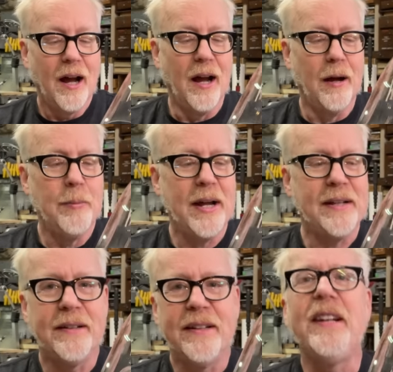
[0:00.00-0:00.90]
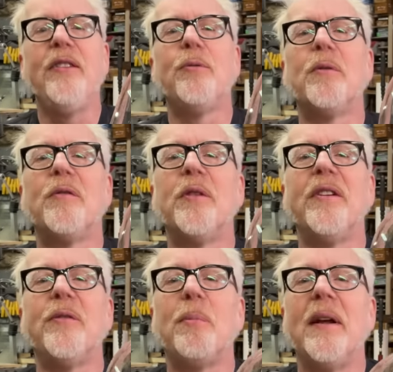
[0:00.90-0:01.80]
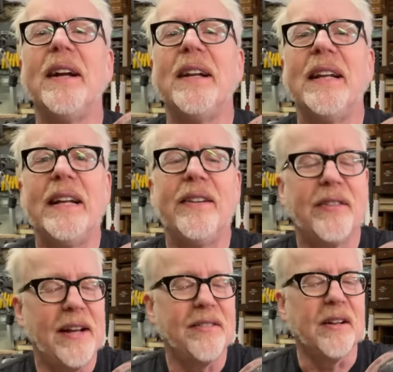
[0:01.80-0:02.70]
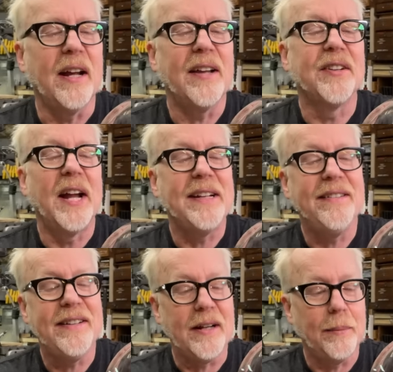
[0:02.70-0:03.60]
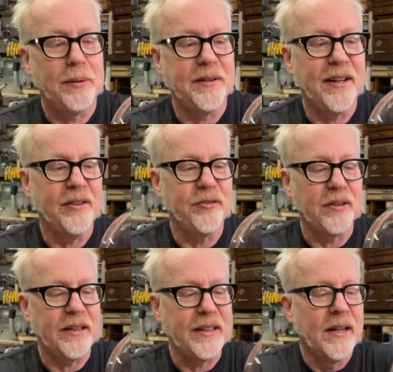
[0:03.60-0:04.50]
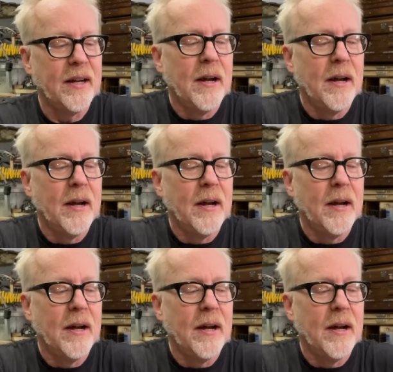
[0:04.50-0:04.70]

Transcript: Um, and these were for displaying these as a as an idea, potentially.